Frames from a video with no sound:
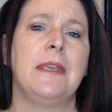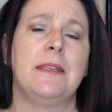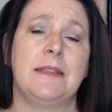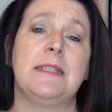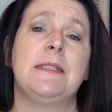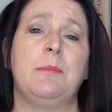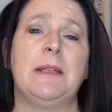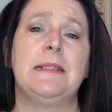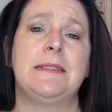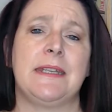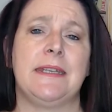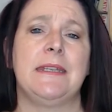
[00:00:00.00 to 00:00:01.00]
This
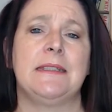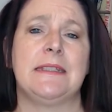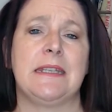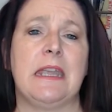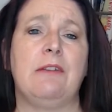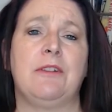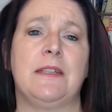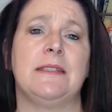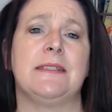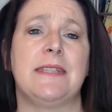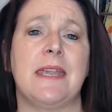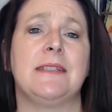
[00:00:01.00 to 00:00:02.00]
ability to give
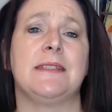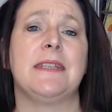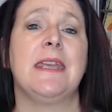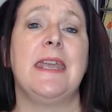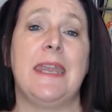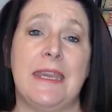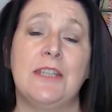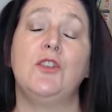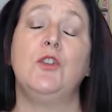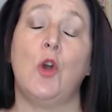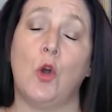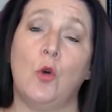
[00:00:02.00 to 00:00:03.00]
consent
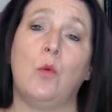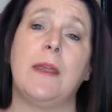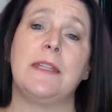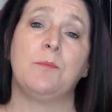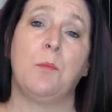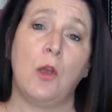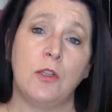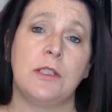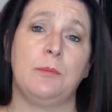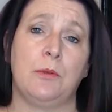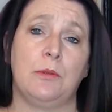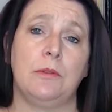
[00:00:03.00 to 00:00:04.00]
isn't always
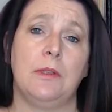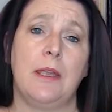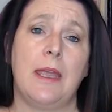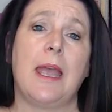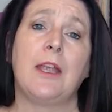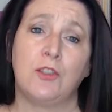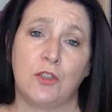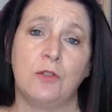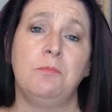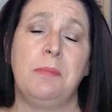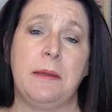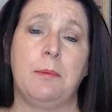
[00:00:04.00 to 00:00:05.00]
possible, and
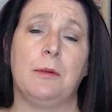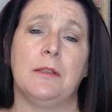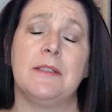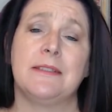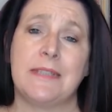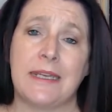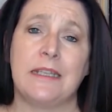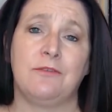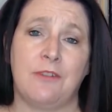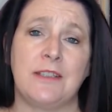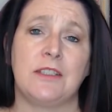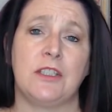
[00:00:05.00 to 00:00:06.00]
some people take
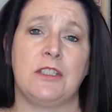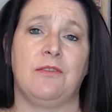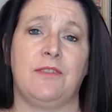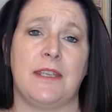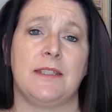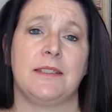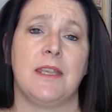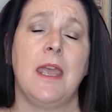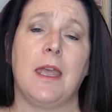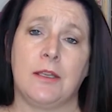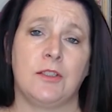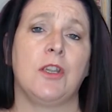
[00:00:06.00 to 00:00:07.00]
advantage of this
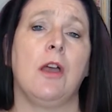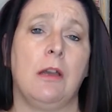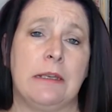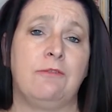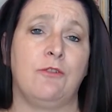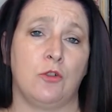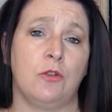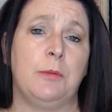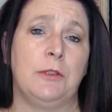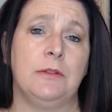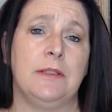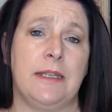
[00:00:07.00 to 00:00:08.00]
and target
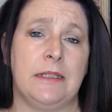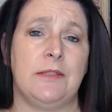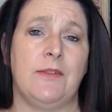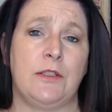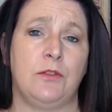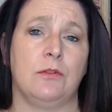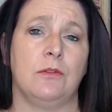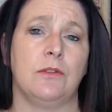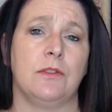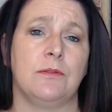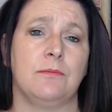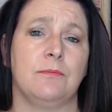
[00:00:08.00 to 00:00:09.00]
vulnerable
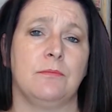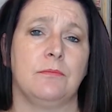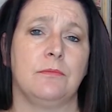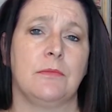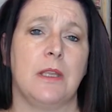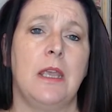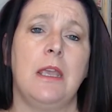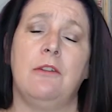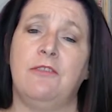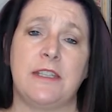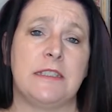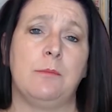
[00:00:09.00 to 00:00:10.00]
individuals.
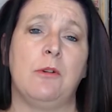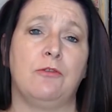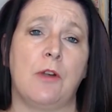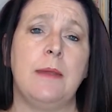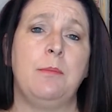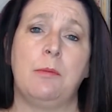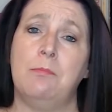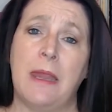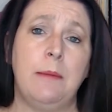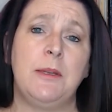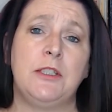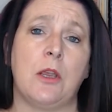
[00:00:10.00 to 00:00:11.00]
A victim of rape
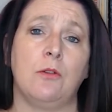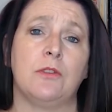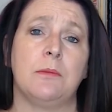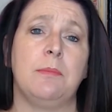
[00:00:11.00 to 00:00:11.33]
may be chosen